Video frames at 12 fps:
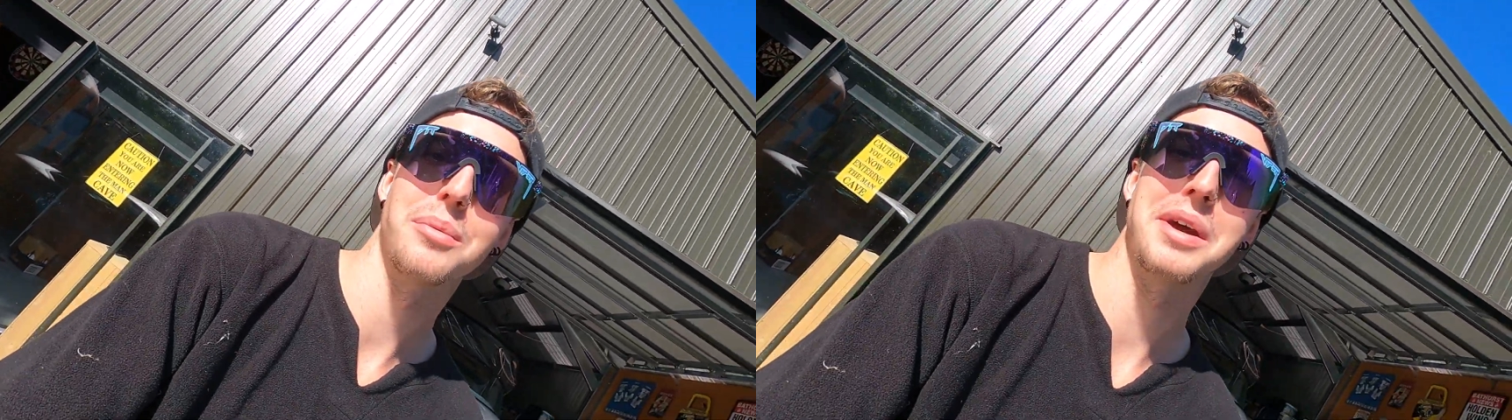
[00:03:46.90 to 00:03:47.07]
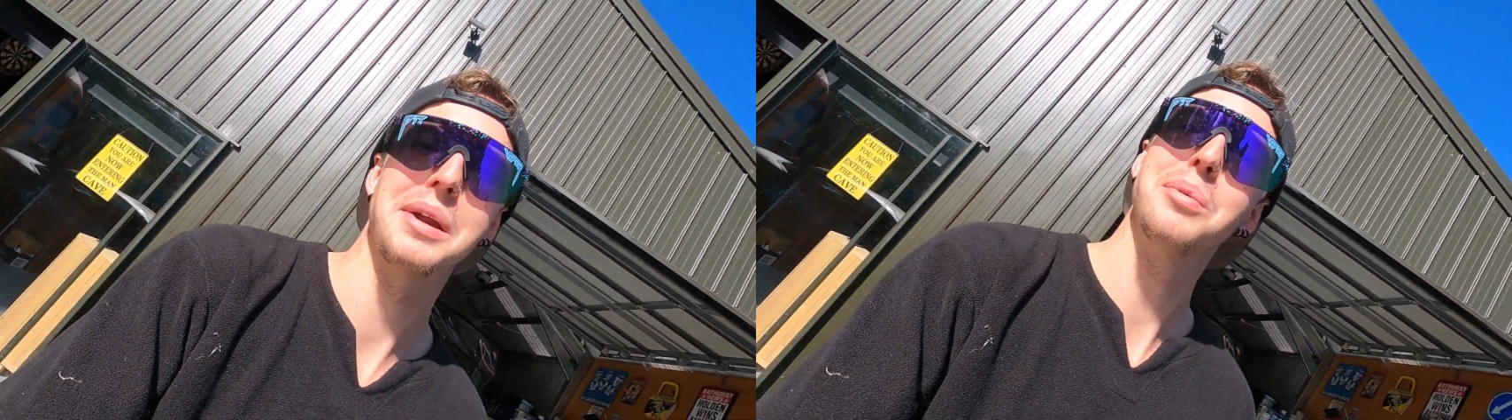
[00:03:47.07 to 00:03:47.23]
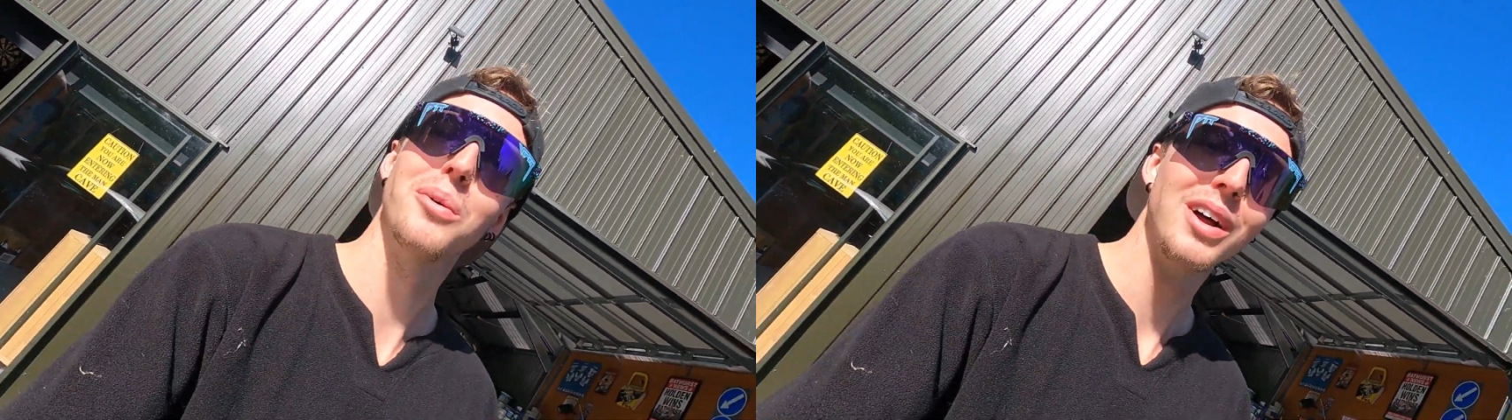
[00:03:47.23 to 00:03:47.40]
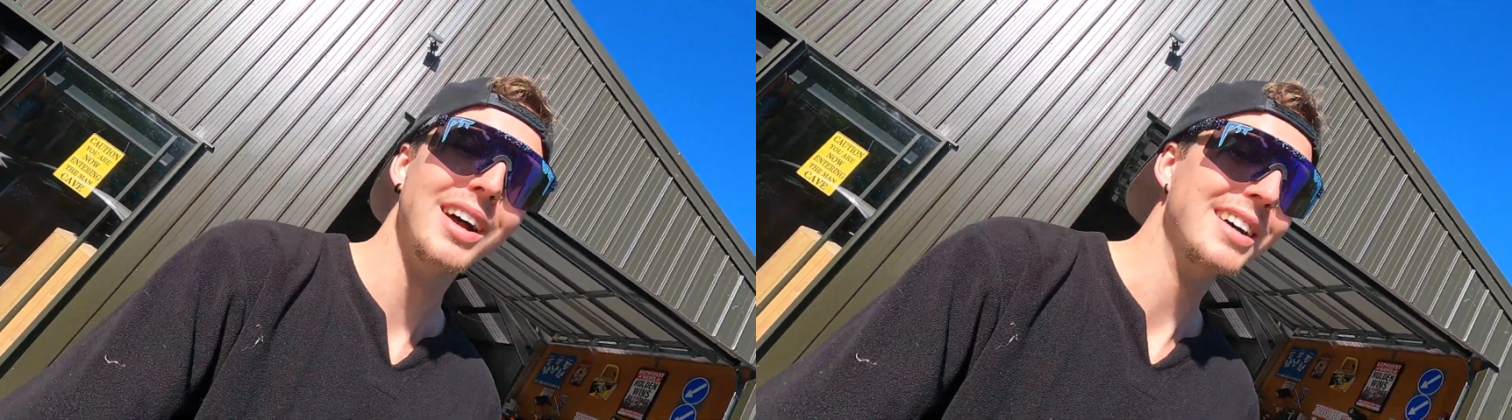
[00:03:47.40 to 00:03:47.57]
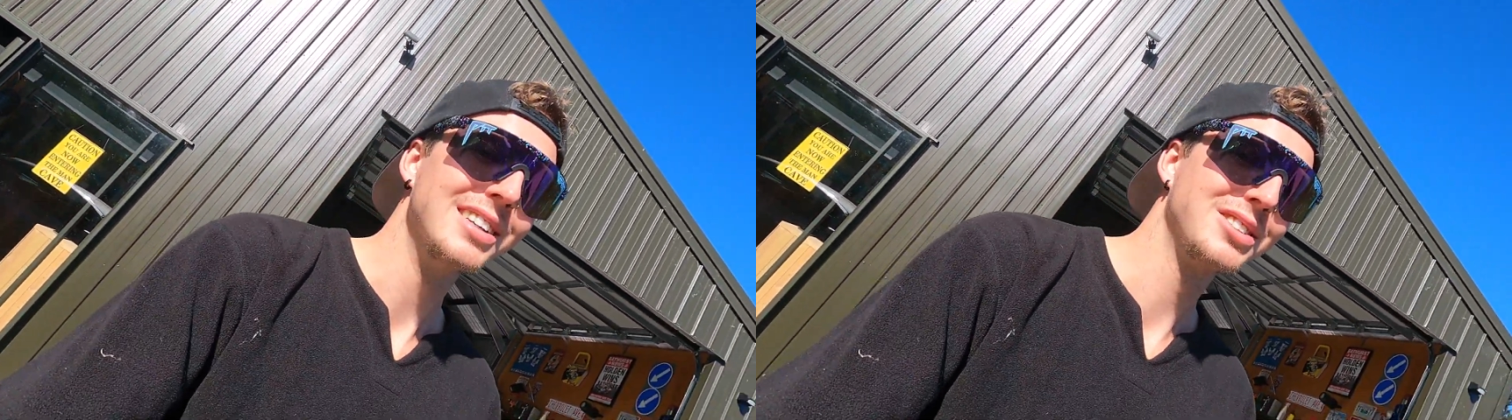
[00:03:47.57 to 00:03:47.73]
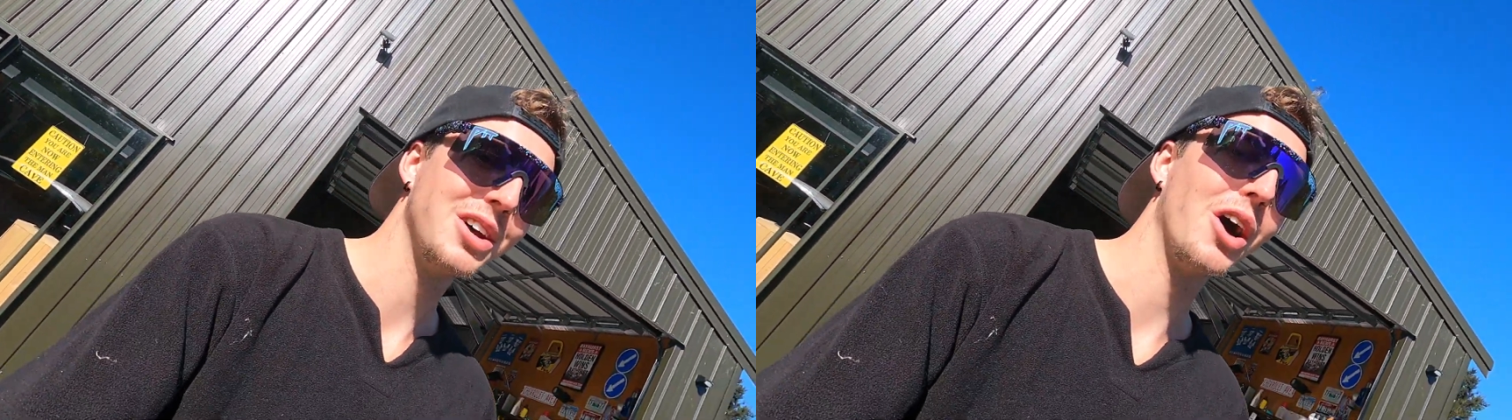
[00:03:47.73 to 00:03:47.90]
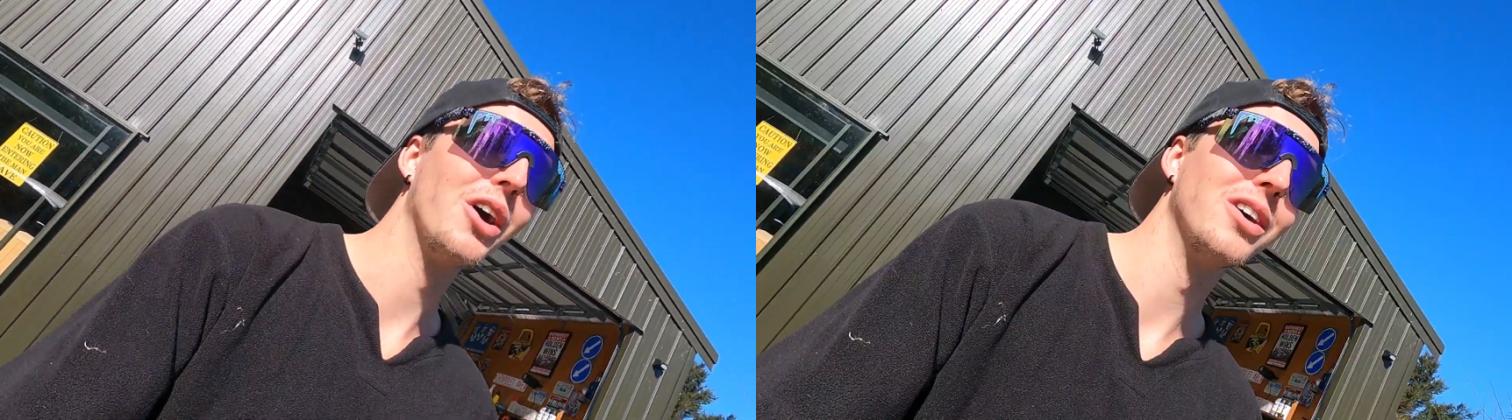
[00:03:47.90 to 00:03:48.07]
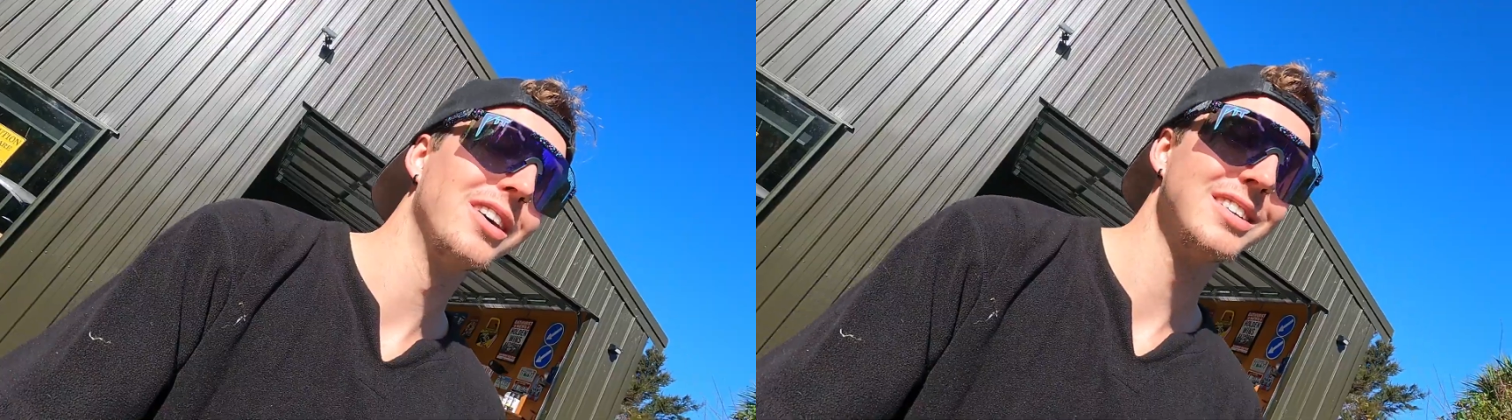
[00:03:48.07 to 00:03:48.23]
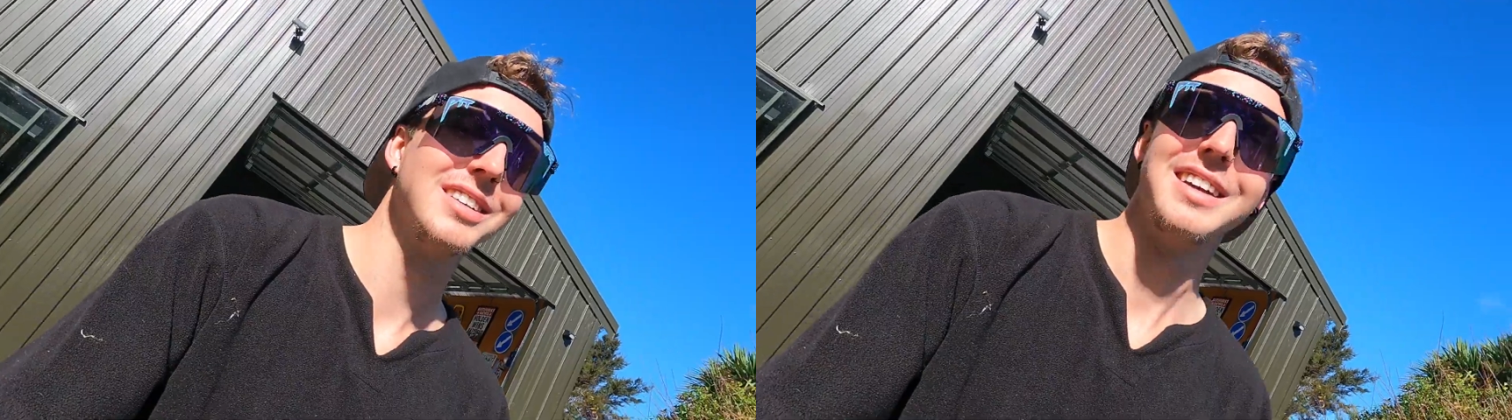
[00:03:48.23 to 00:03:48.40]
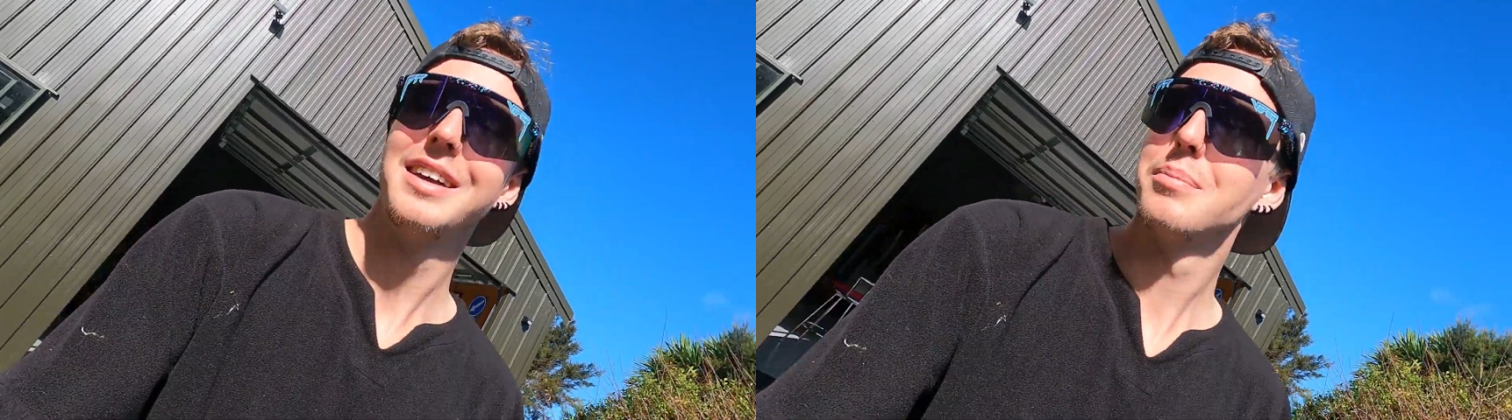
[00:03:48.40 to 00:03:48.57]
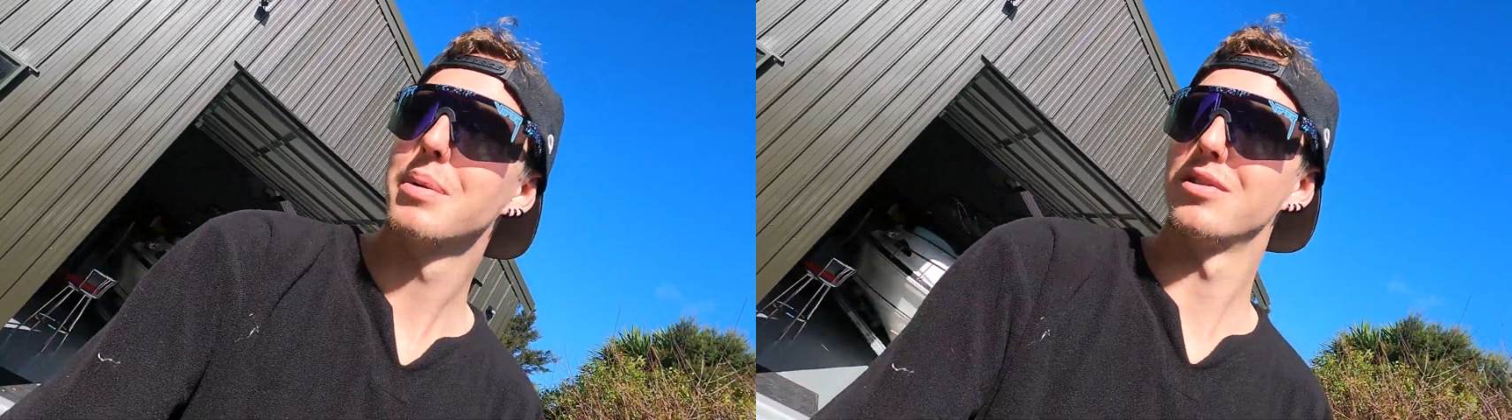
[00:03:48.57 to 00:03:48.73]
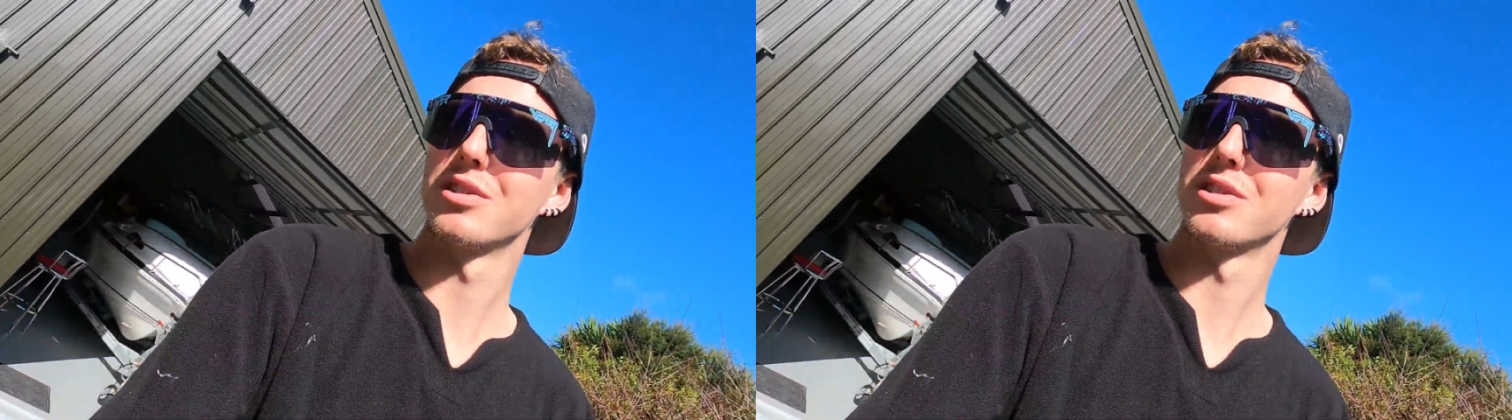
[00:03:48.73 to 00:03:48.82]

people. So bit